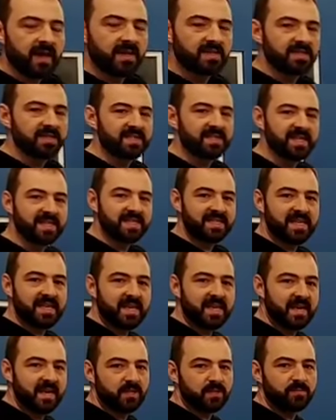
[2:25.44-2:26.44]
That's a
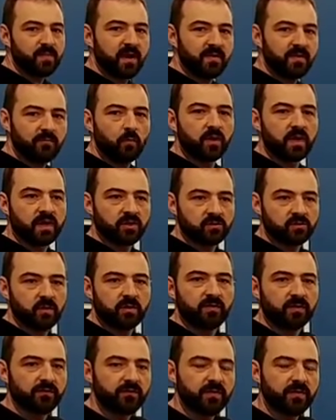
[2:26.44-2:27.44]
60-inch by 40-inch,
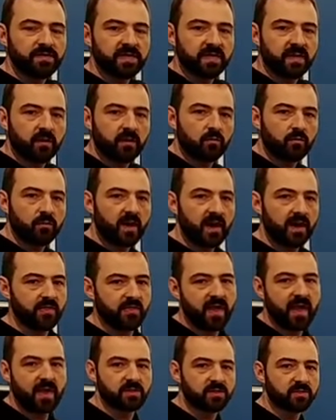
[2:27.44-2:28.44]
roughly 1500 by
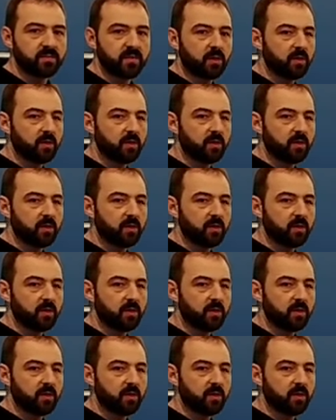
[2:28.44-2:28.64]
1000